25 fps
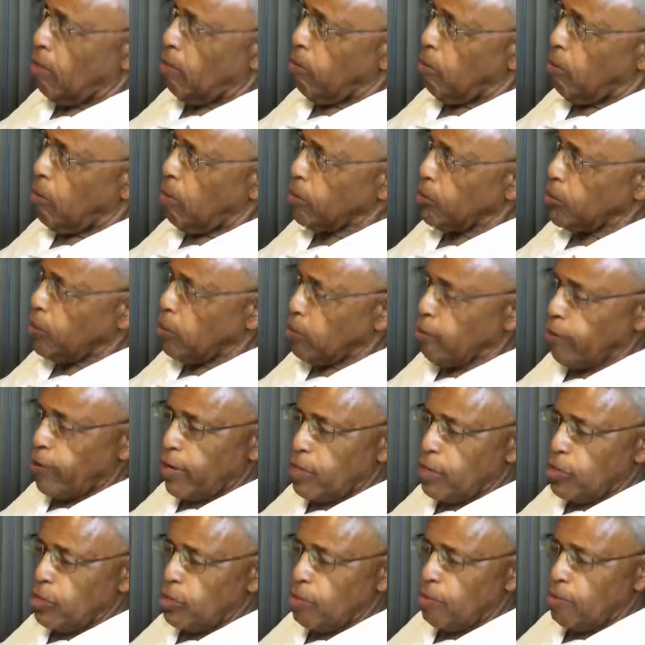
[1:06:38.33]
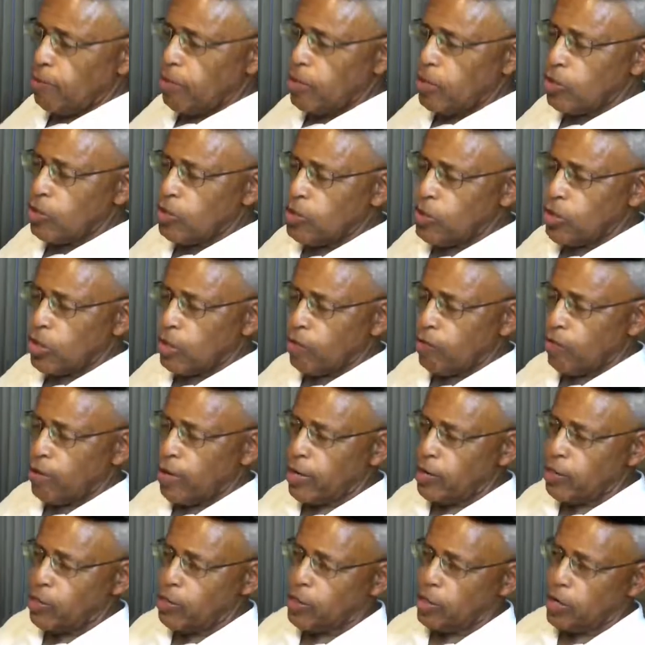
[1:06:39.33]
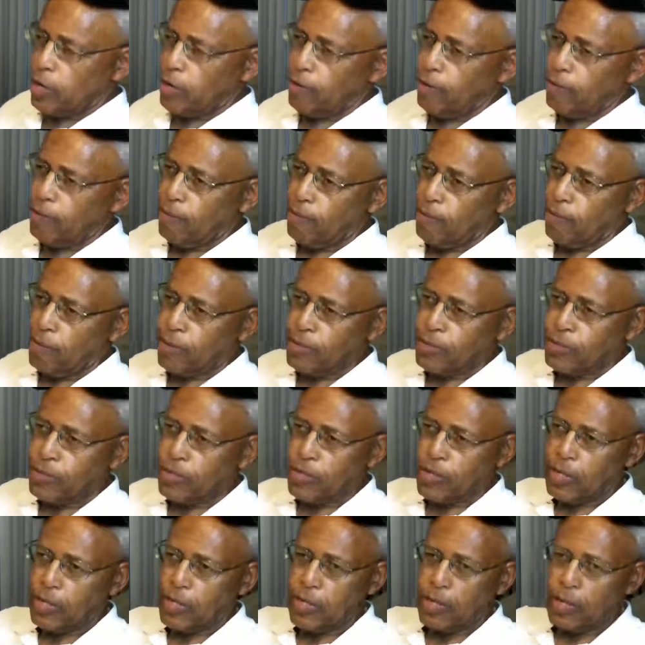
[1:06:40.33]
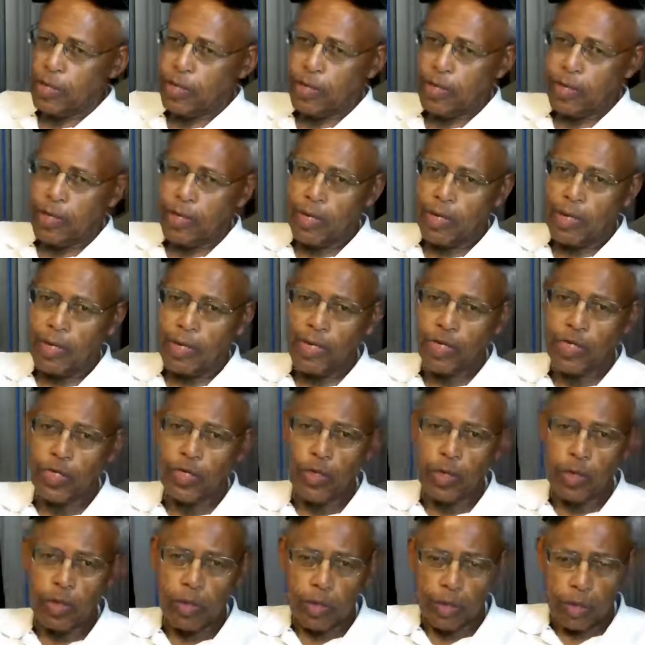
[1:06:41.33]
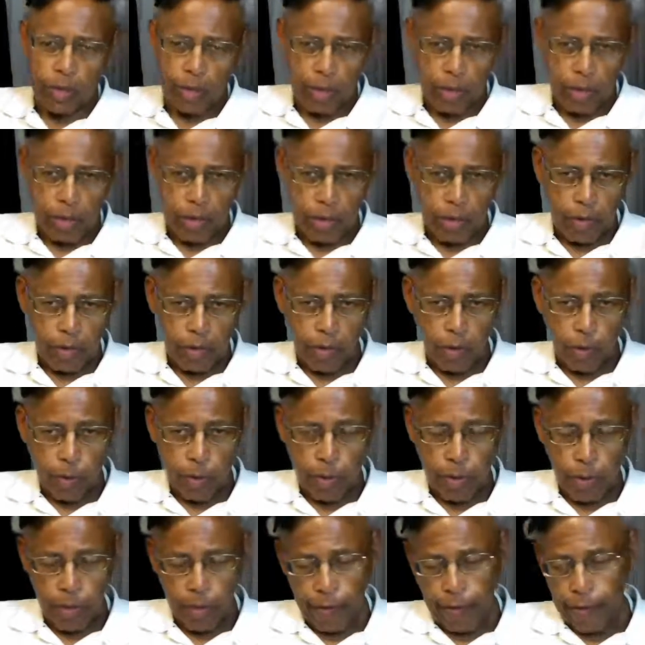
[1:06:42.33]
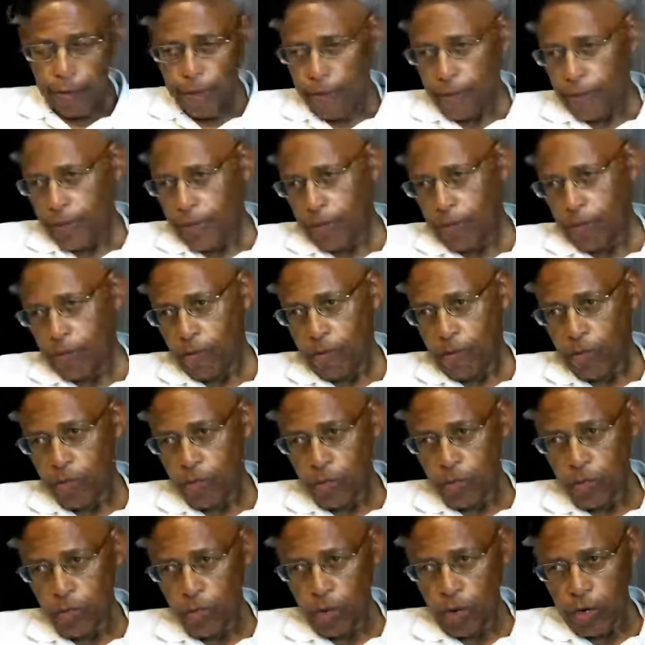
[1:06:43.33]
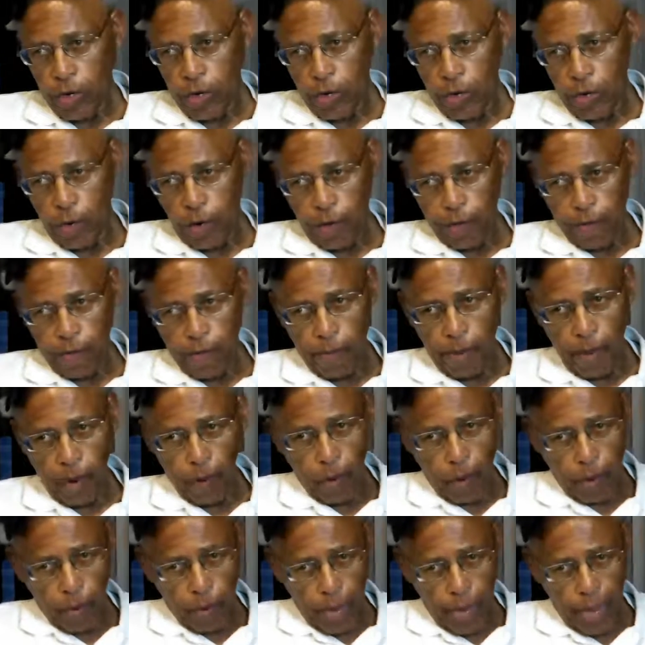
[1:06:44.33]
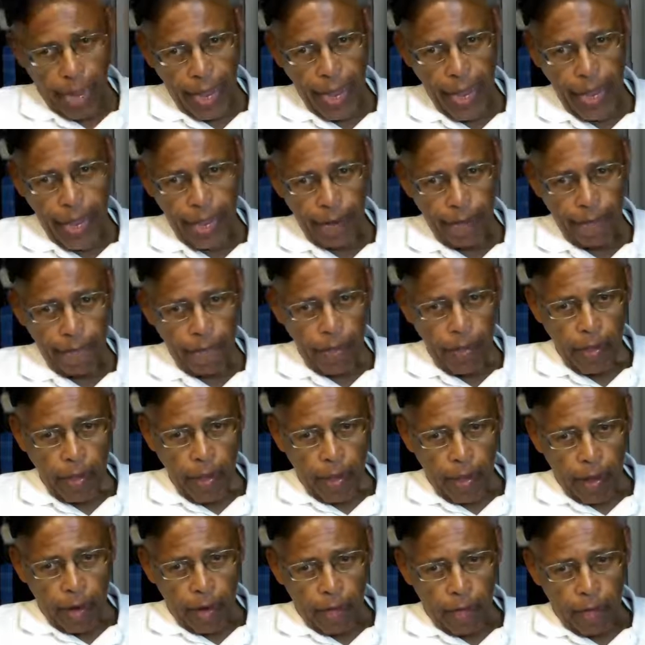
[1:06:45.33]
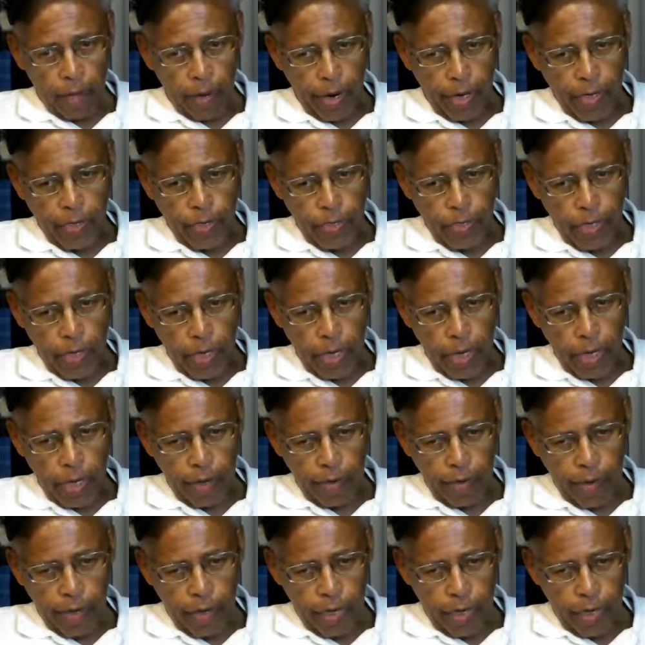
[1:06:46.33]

Paul's generation, Peter's generation was the initial group that was to start it off. But what we had was the